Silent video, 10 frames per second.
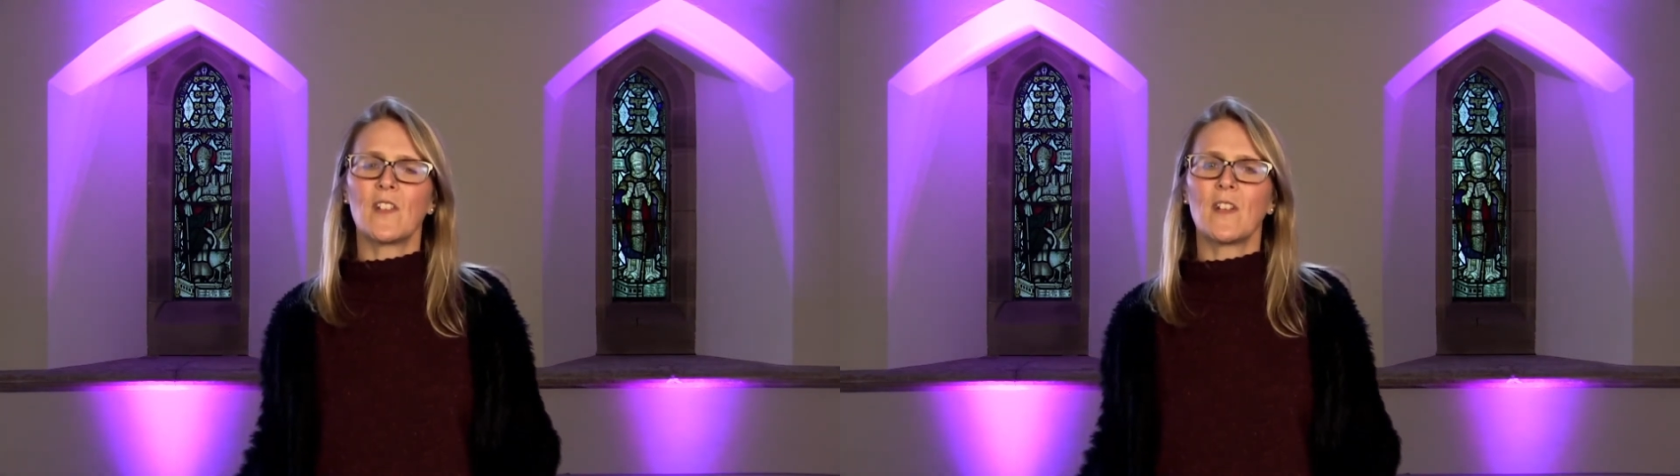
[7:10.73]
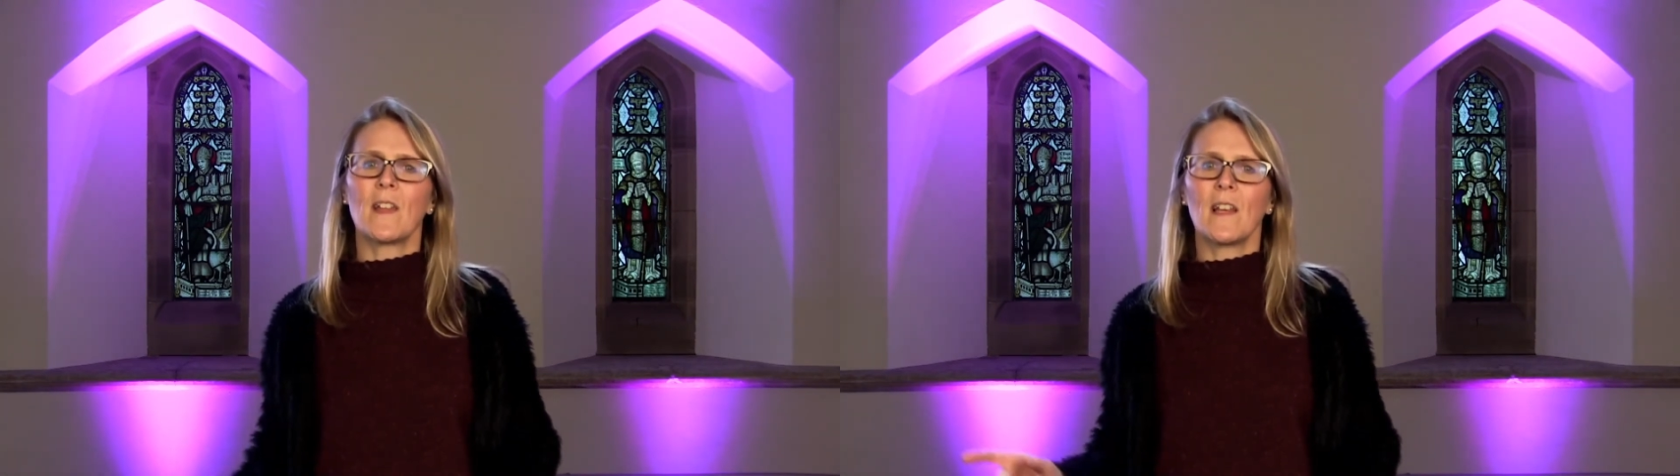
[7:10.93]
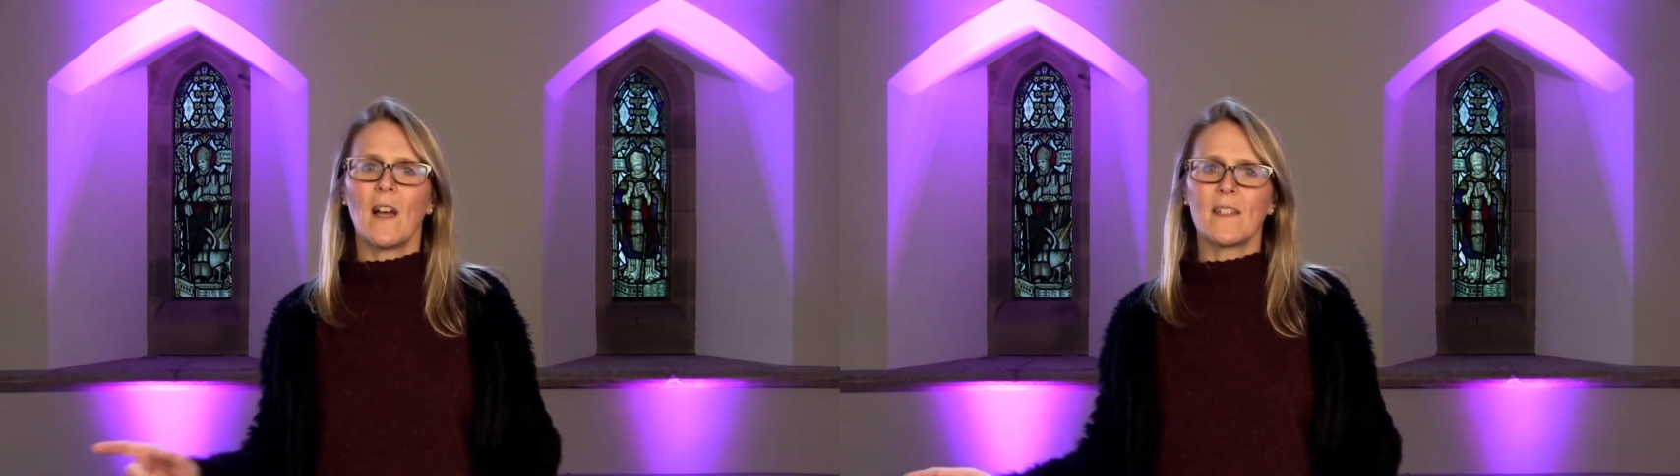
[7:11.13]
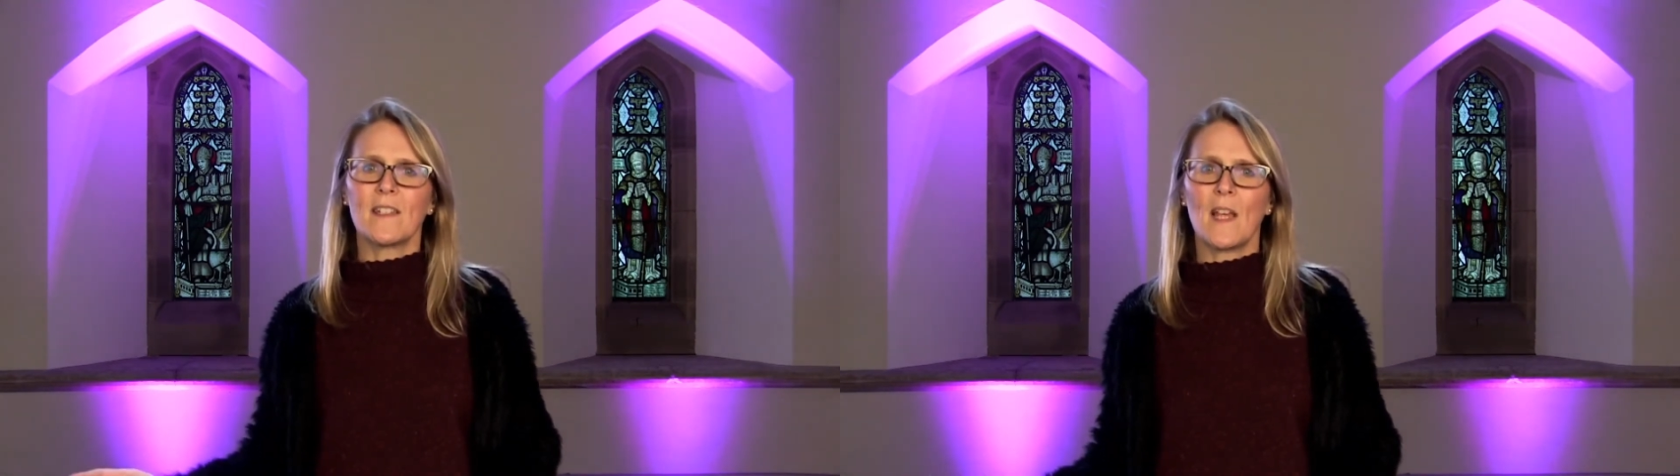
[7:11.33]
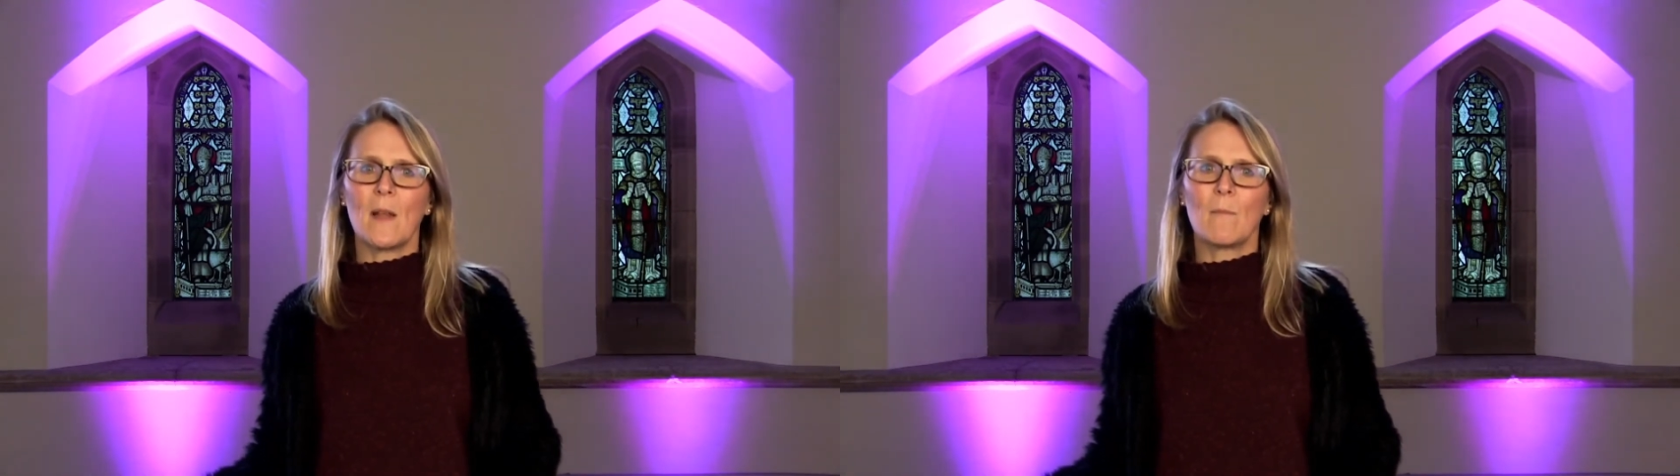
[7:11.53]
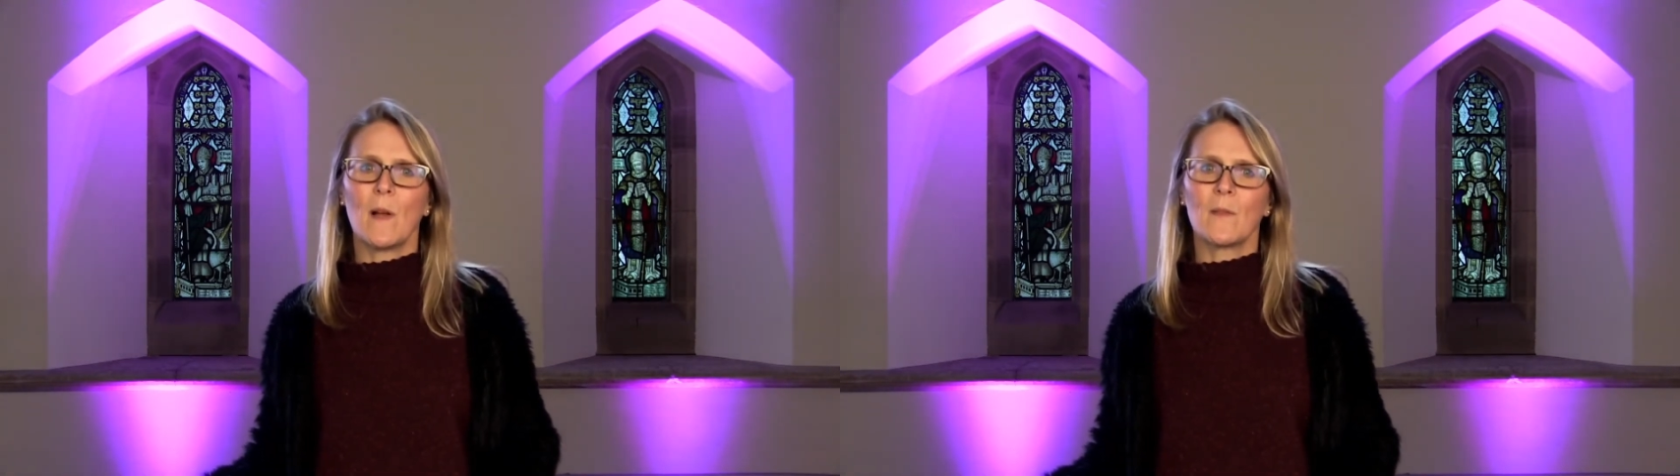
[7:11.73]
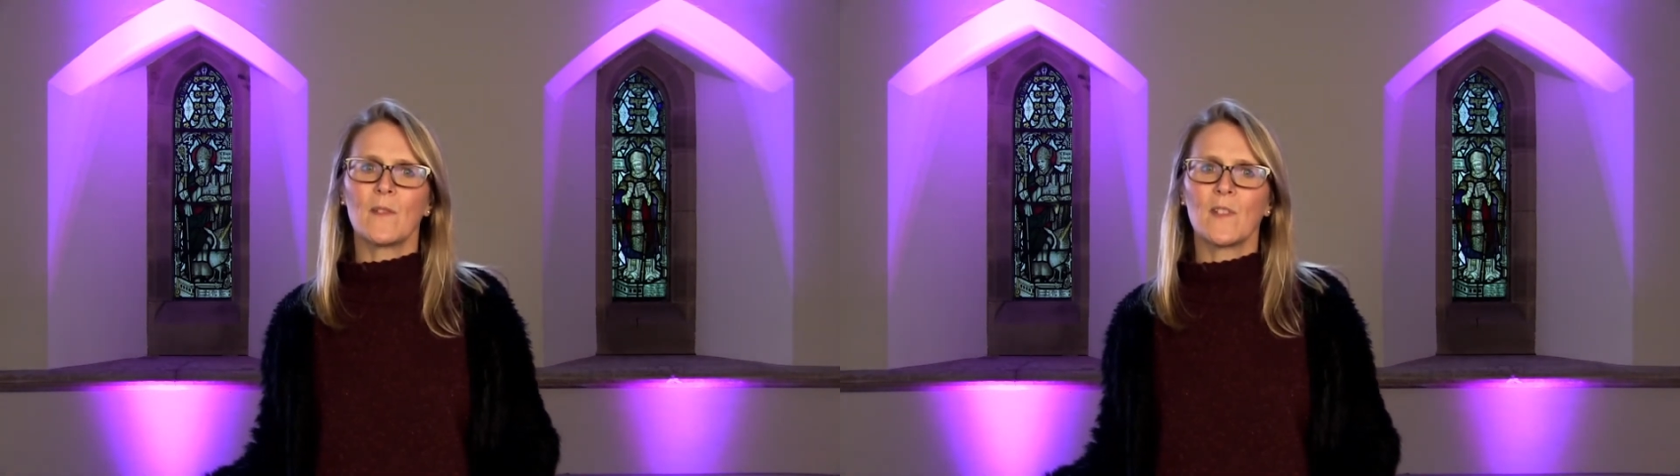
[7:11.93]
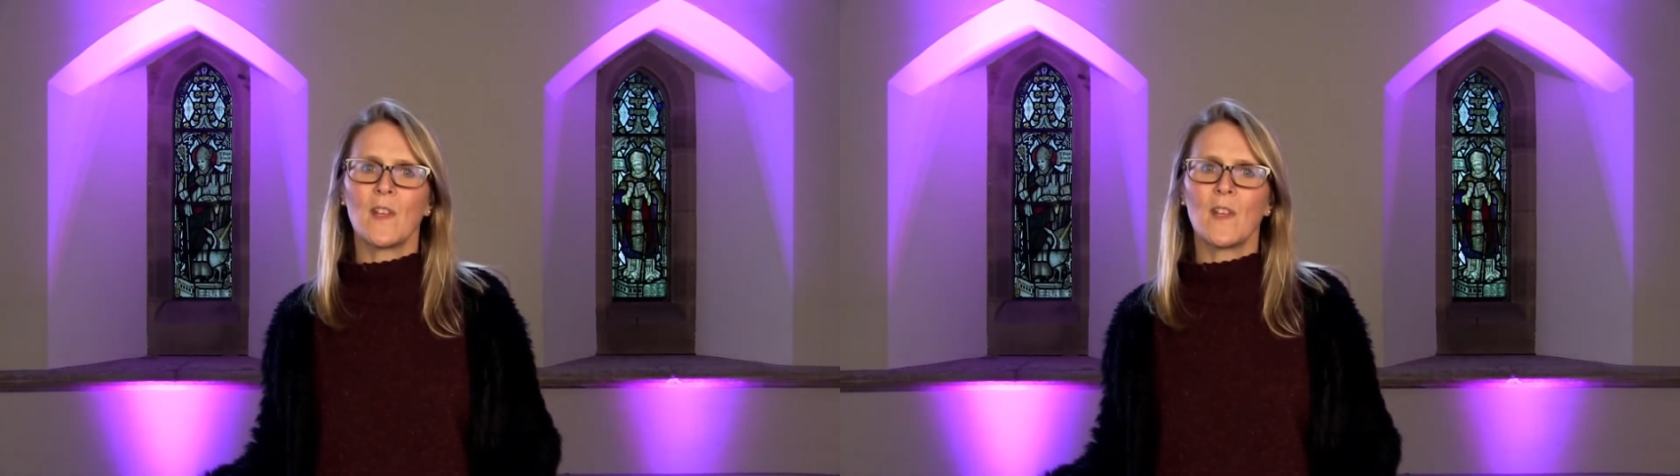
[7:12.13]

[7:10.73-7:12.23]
in the last 10 months